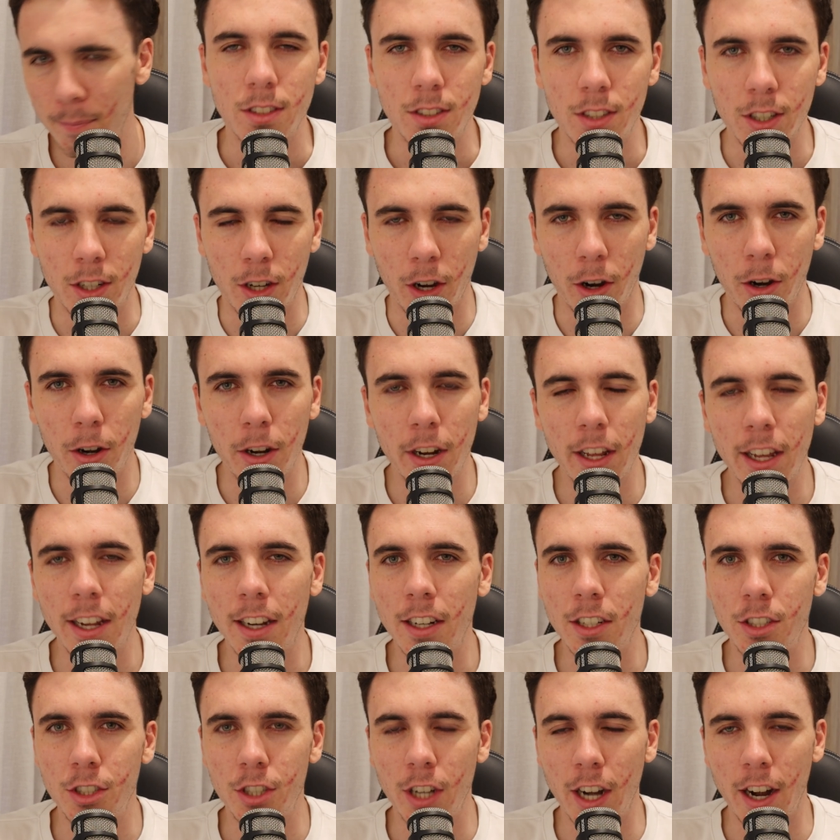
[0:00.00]
De
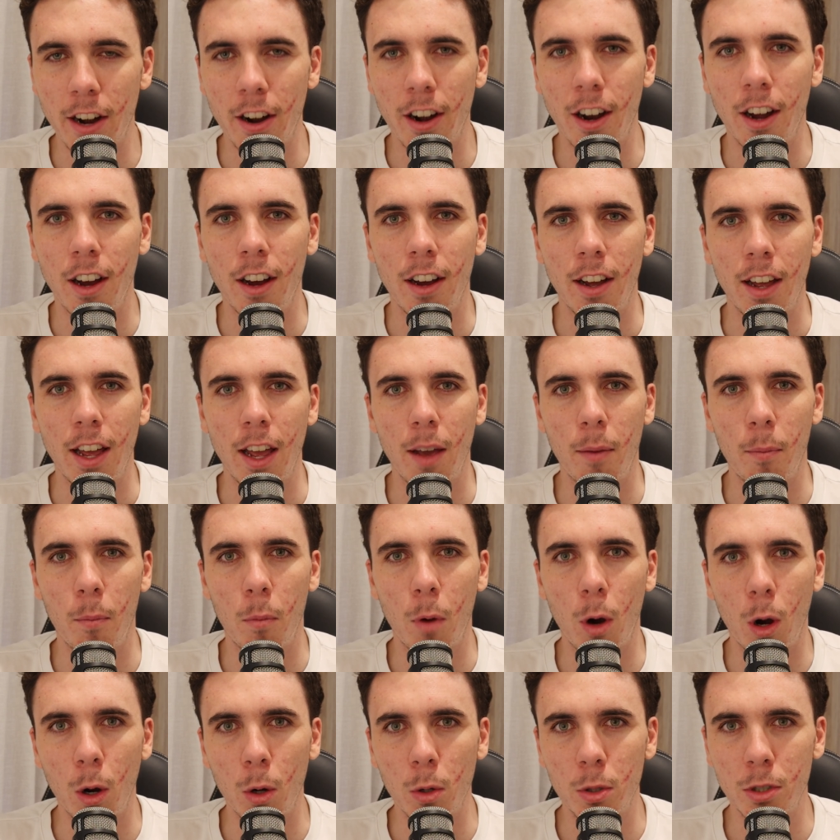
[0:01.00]
Koning, Chera, and
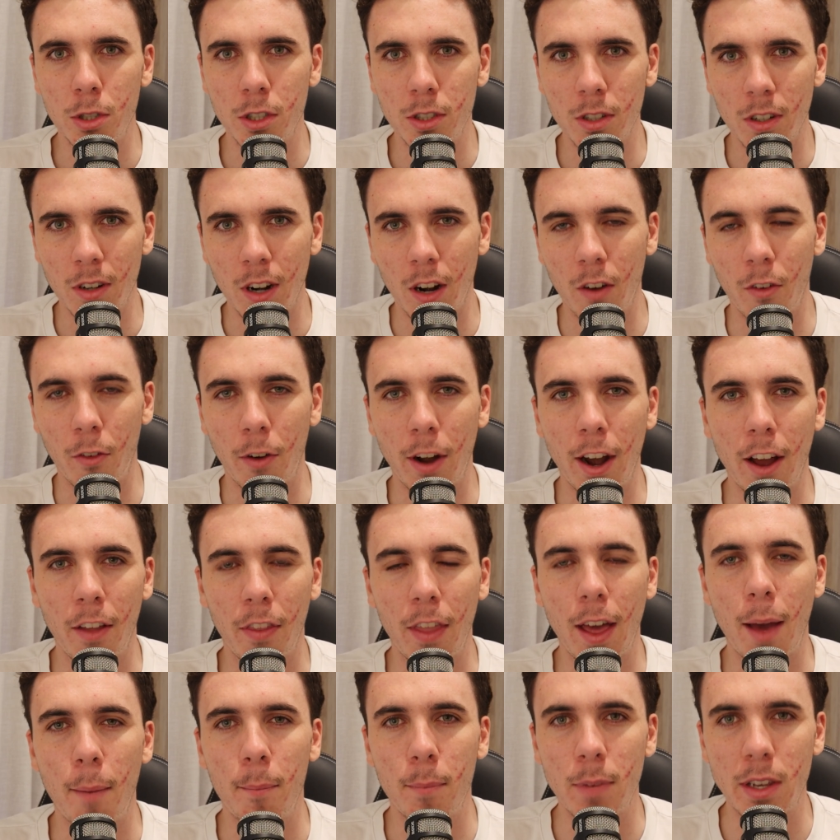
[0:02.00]
Walsh around
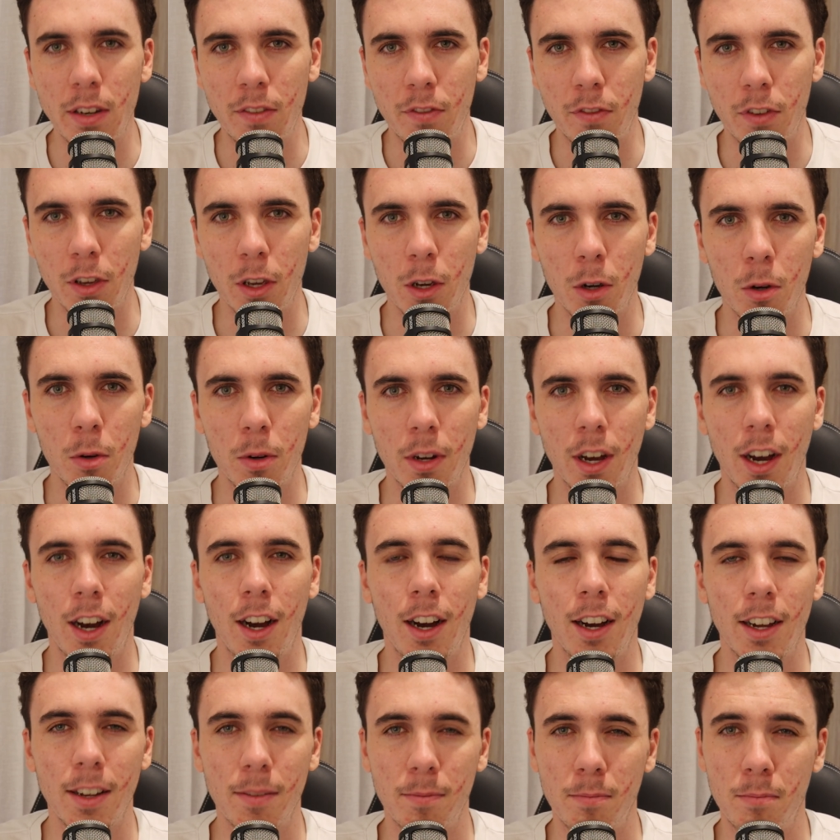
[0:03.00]
that midfield
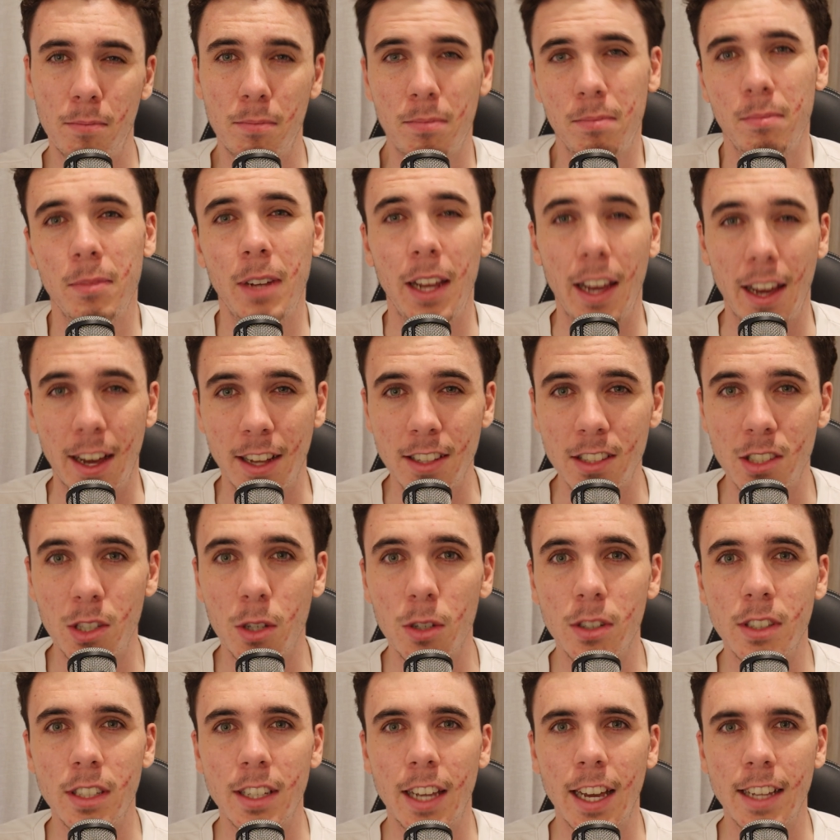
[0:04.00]
are as
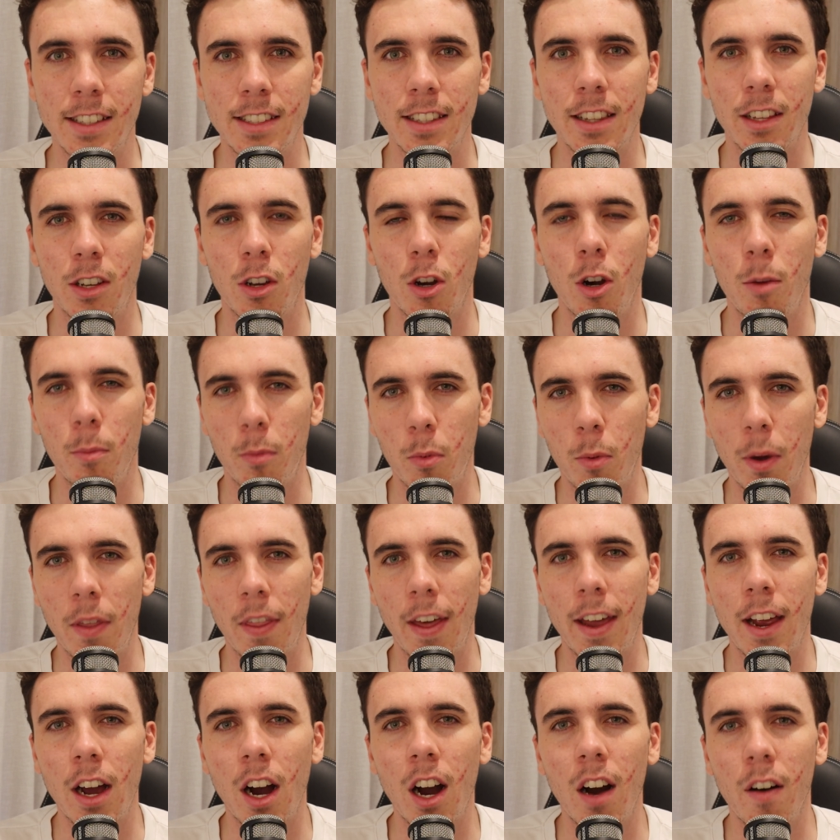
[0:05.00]
good as it gets in the comp when
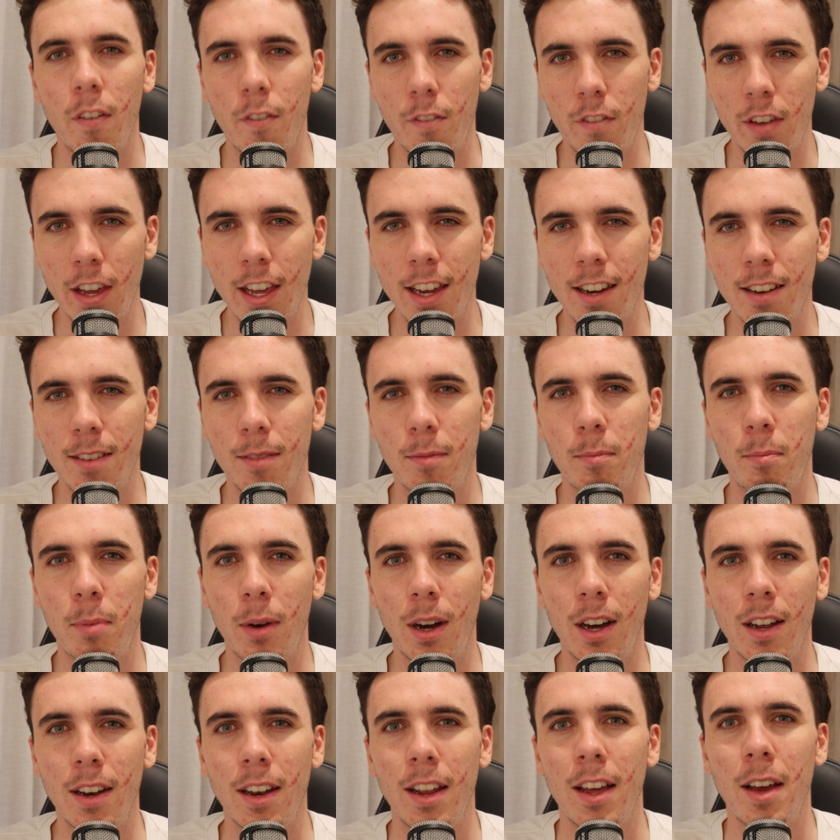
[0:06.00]
they are fit,
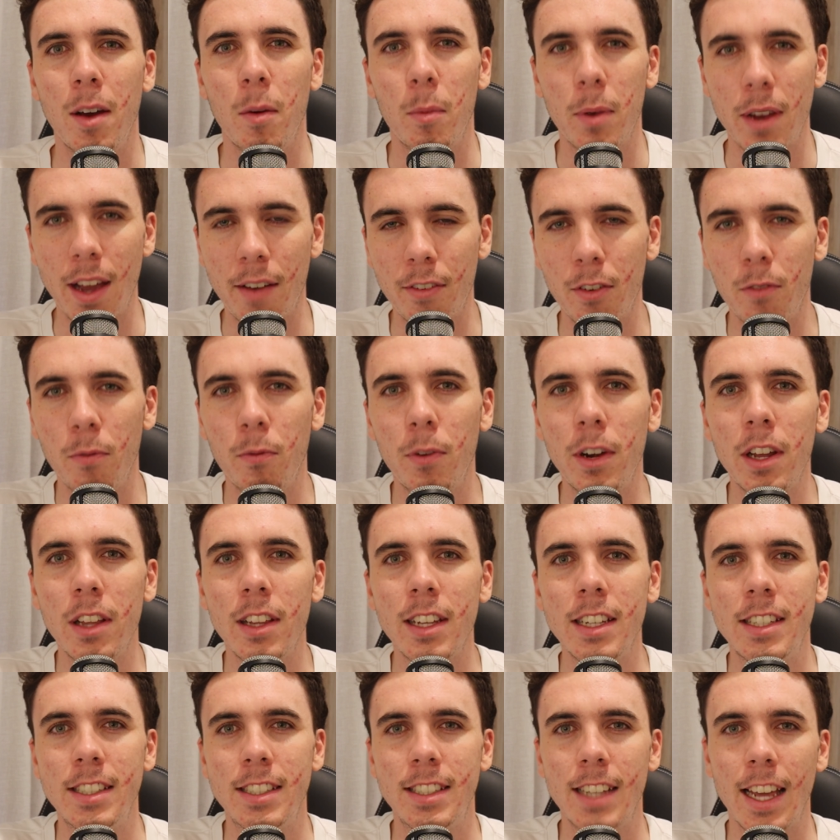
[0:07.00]
but we haven't
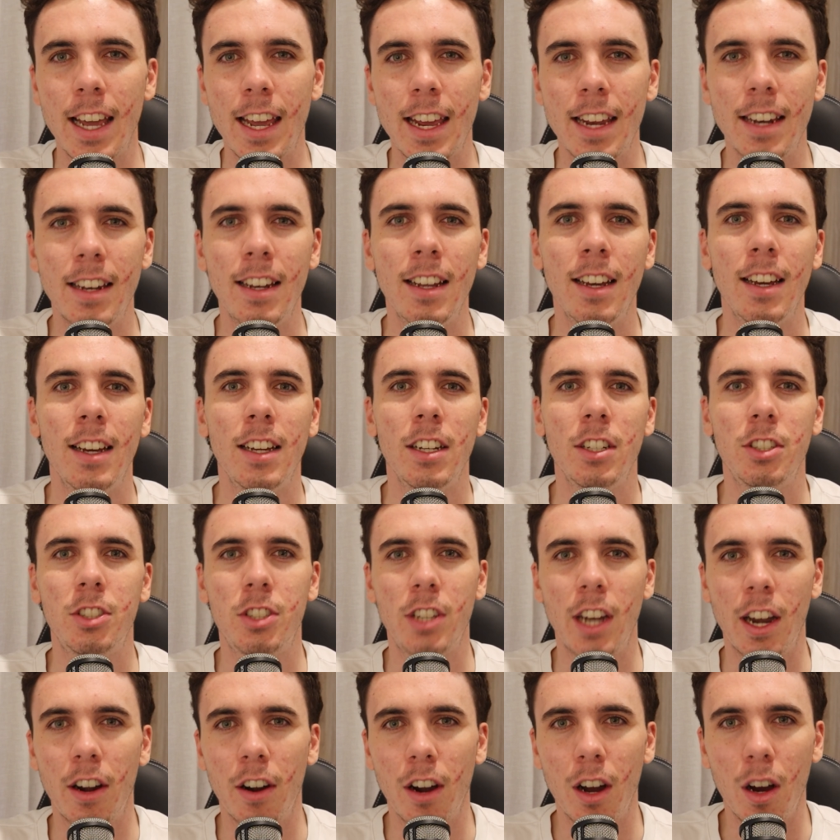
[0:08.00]
really seen
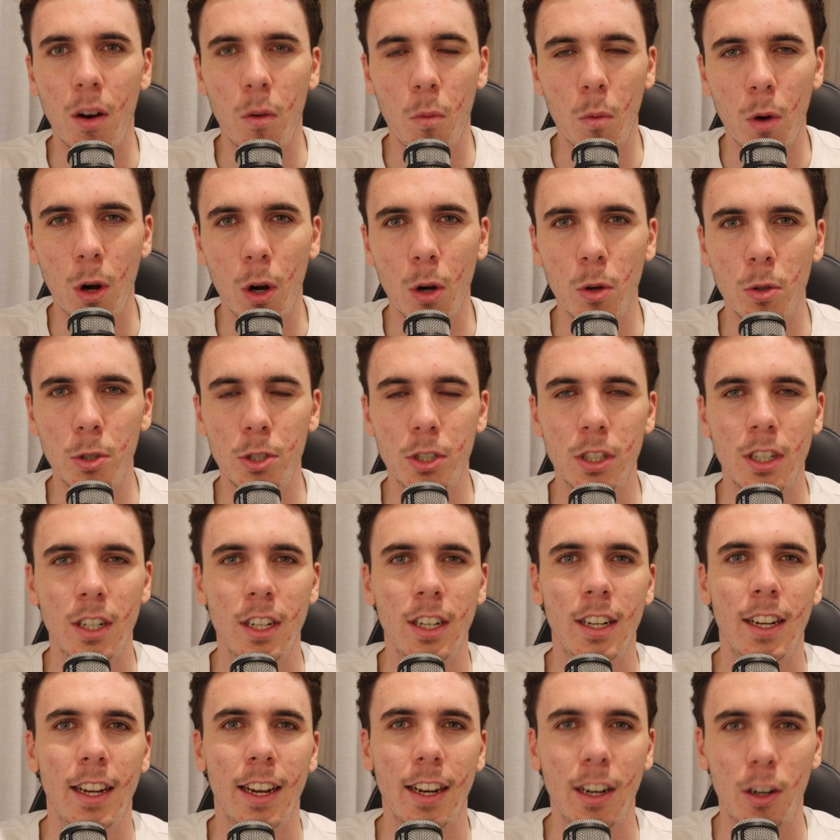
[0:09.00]
Chera, Walsh,
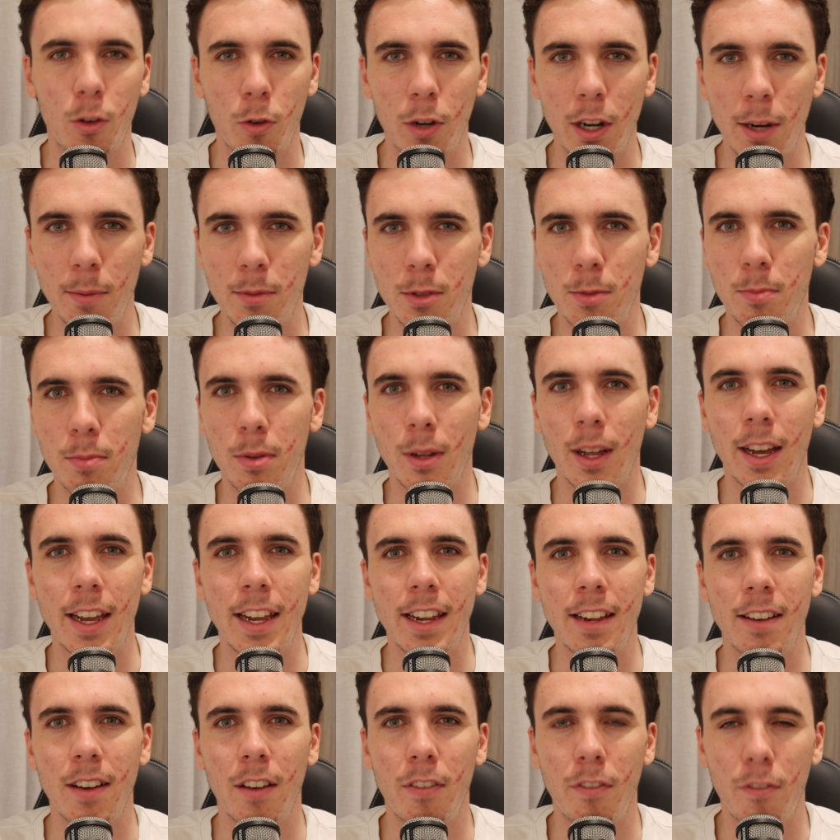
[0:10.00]
and Cripps
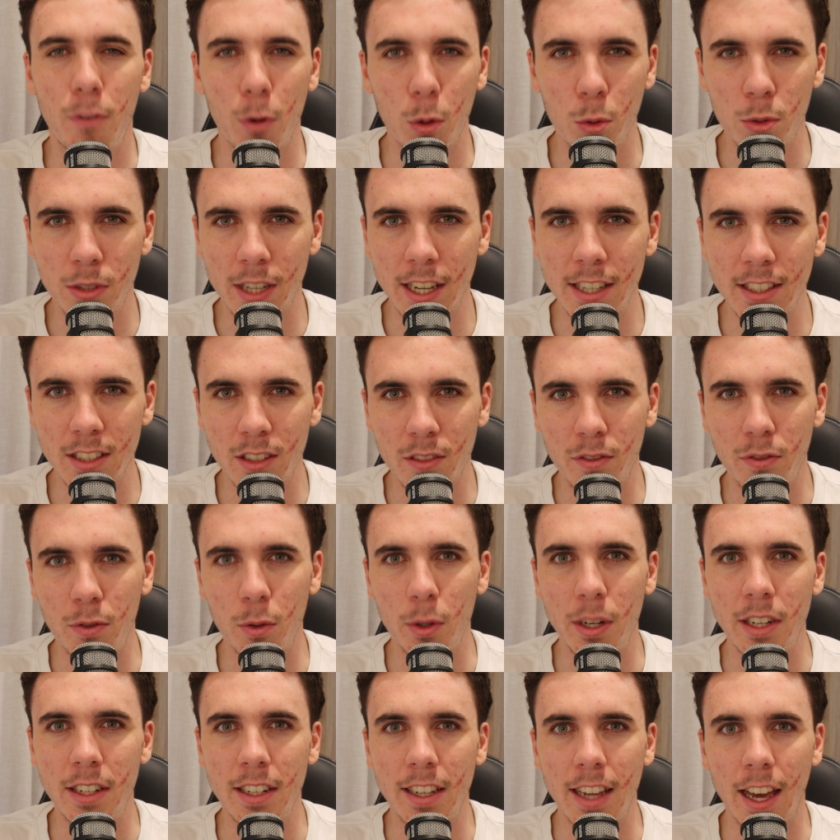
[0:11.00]
play a full season of
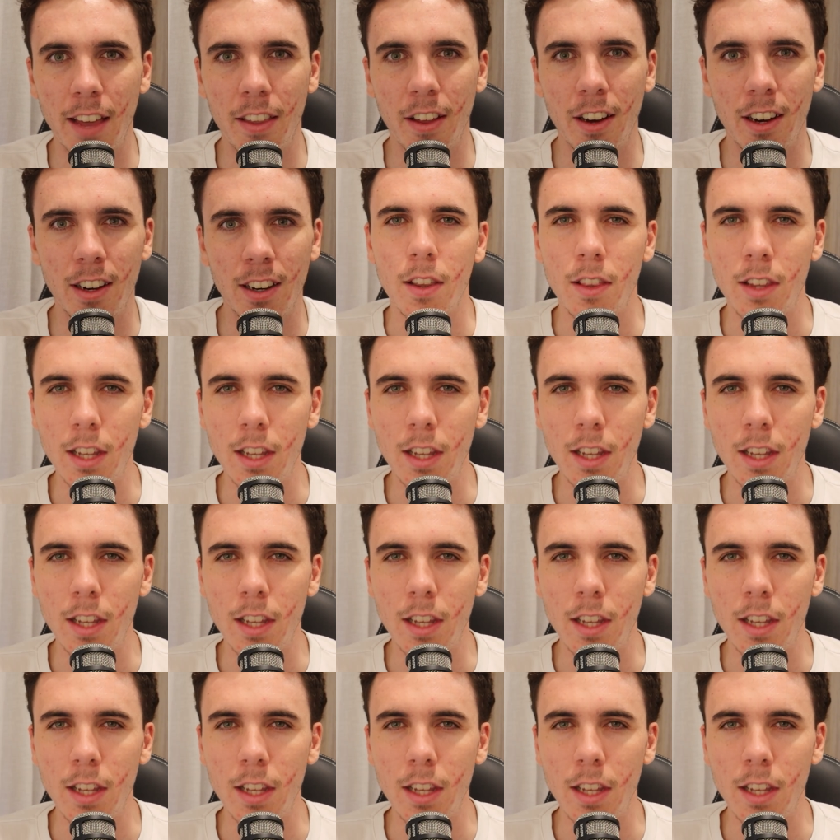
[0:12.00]
footy together.